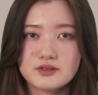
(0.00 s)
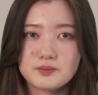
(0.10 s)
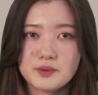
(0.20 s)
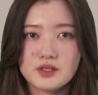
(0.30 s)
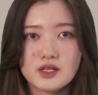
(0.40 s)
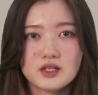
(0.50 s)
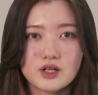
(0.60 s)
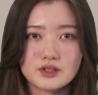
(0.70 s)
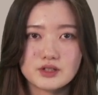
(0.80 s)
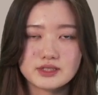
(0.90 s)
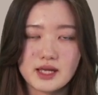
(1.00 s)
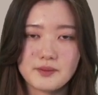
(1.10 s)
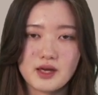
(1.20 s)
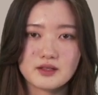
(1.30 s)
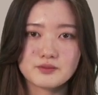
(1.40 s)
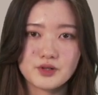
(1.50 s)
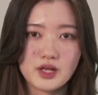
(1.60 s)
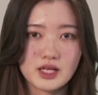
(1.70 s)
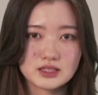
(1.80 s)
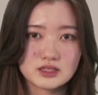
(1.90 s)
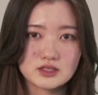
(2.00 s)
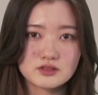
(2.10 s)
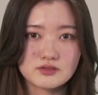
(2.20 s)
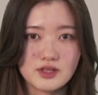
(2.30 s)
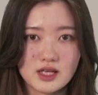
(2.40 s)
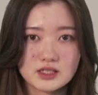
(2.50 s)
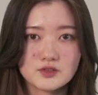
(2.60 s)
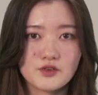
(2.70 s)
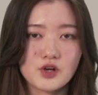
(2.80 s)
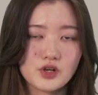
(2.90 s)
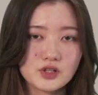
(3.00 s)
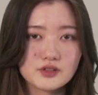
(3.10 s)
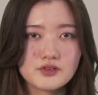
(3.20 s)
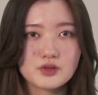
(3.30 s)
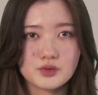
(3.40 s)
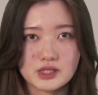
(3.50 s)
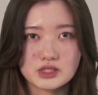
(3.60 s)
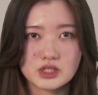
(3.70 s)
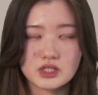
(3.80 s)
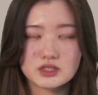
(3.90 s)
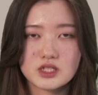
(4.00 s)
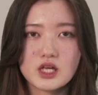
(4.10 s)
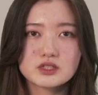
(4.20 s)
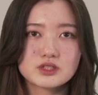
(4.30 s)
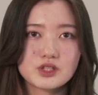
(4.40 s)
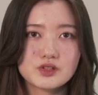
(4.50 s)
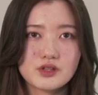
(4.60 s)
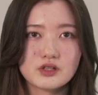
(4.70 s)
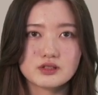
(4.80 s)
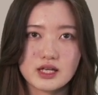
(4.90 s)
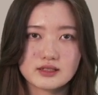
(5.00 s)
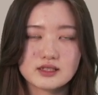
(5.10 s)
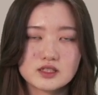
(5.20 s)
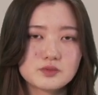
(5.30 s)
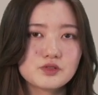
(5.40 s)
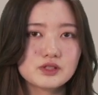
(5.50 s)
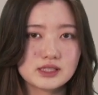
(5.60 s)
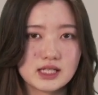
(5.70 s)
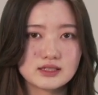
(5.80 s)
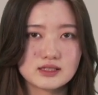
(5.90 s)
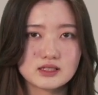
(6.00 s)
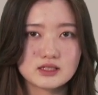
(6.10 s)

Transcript: B and O-type had more answers of yes for all of the questions, so they are likely to be related.